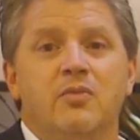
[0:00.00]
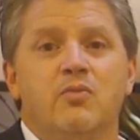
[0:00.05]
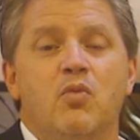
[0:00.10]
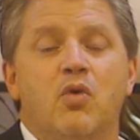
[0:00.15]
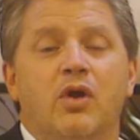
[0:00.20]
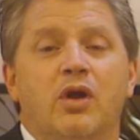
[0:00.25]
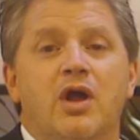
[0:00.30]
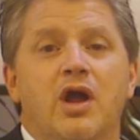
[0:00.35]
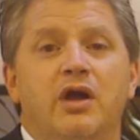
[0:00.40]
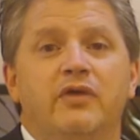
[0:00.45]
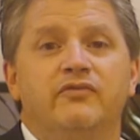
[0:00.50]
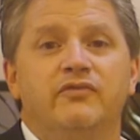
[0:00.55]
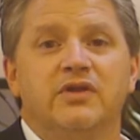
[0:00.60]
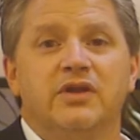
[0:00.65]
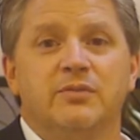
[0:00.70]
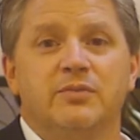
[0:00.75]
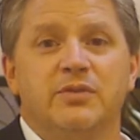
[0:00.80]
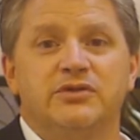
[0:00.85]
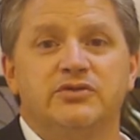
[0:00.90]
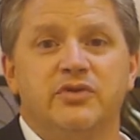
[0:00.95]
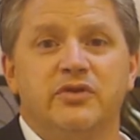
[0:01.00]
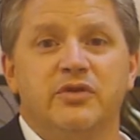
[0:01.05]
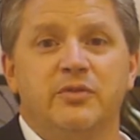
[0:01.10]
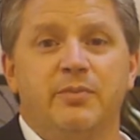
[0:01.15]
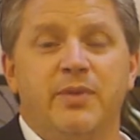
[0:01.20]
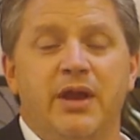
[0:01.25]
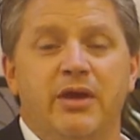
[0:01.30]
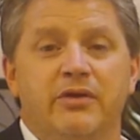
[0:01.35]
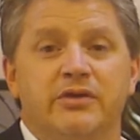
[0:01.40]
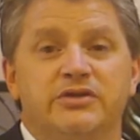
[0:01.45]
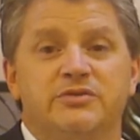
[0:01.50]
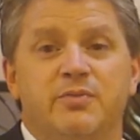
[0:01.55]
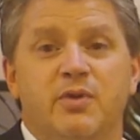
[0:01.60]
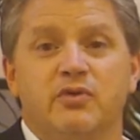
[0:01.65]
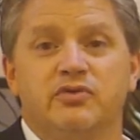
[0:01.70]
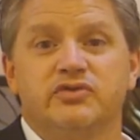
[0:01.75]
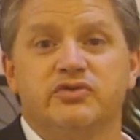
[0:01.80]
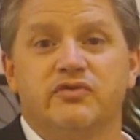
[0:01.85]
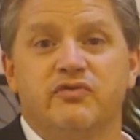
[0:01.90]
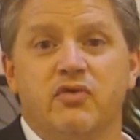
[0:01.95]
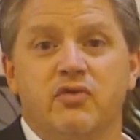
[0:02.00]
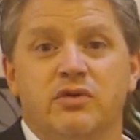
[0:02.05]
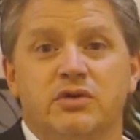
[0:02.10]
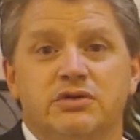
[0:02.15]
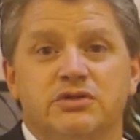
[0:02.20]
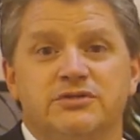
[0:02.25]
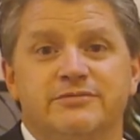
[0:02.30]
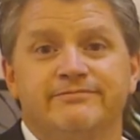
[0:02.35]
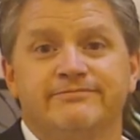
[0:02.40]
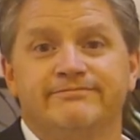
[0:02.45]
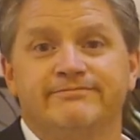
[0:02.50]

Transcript: more conflict between the parents post-divorce.